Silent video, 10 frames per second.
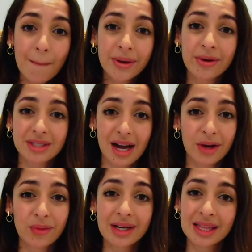because
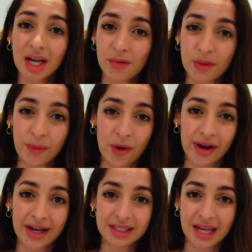I really love the
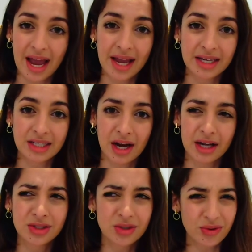products and I
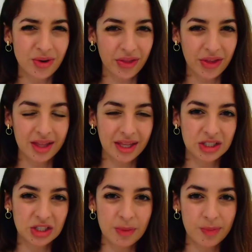do not think they
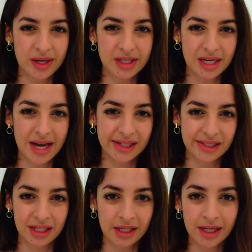ship
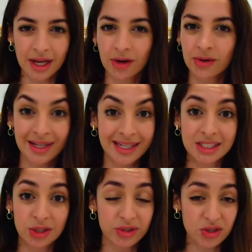internationally, or at
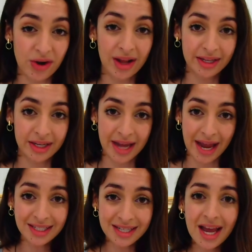least to Australia
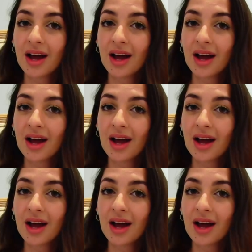yet.